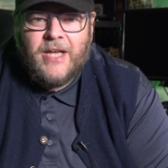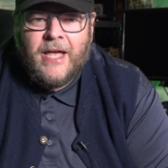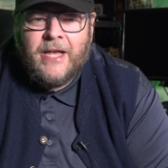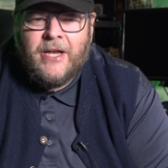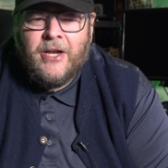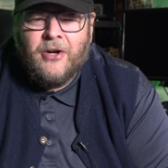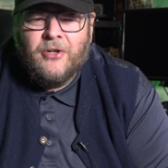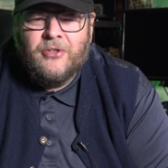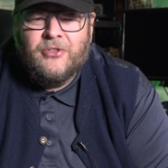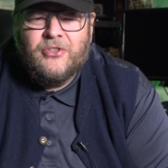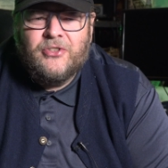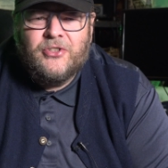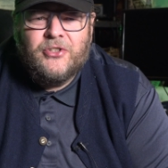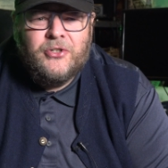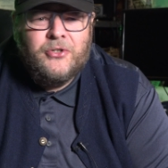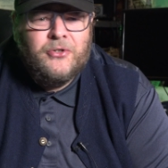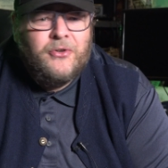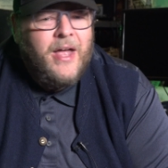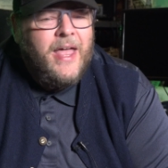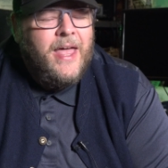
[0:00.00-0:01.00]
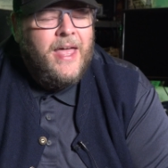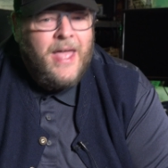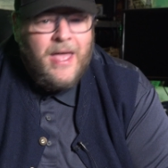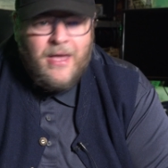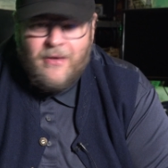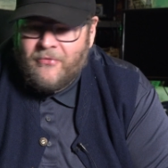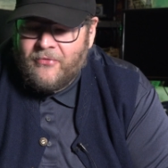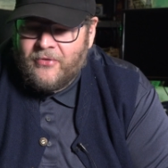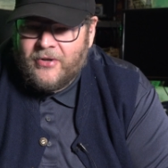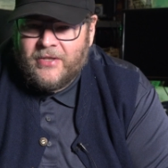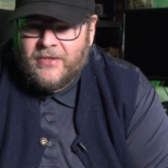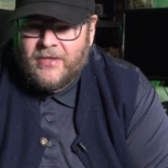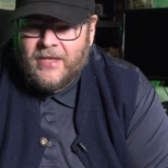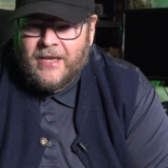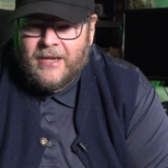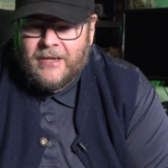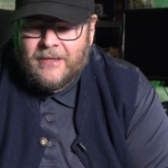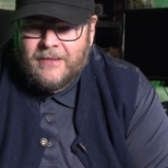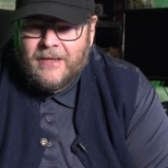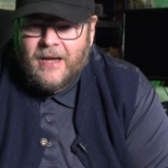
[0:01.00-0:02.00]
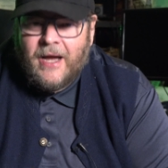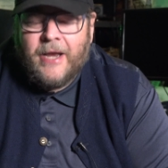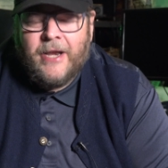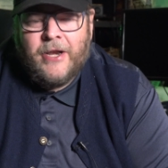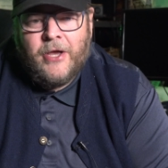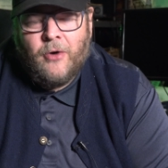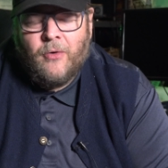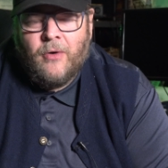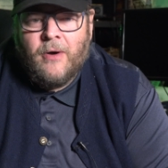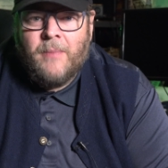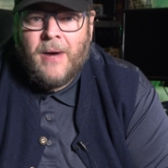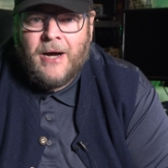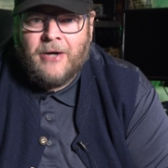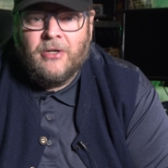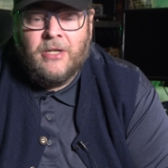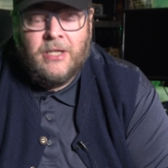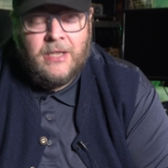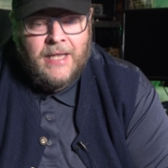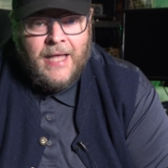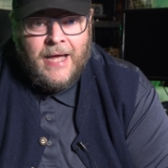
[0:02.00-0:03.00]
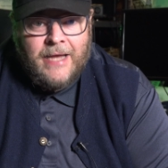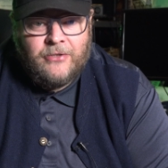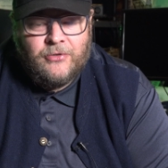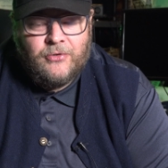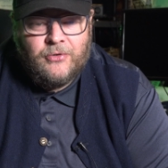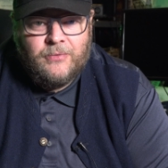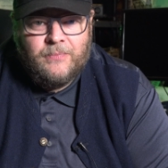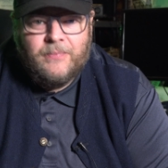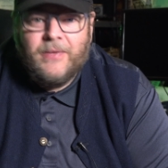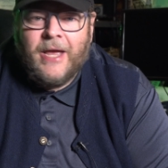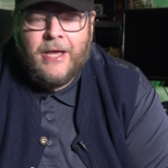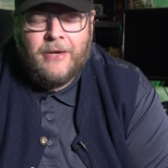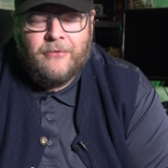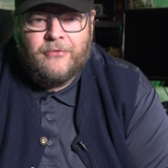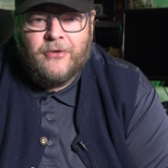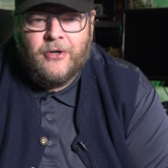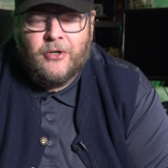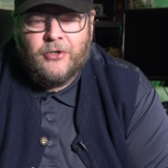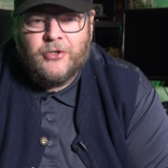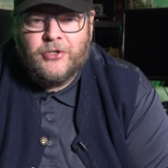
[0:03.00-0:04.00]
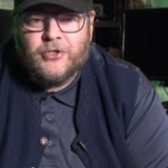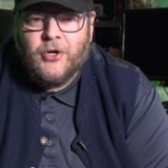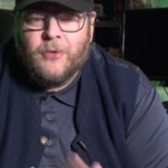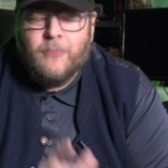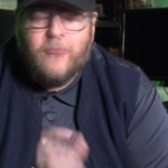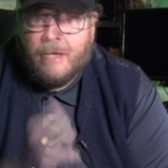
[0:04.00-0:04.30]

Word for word: I go through everything I know about Lightroom and Photoshop.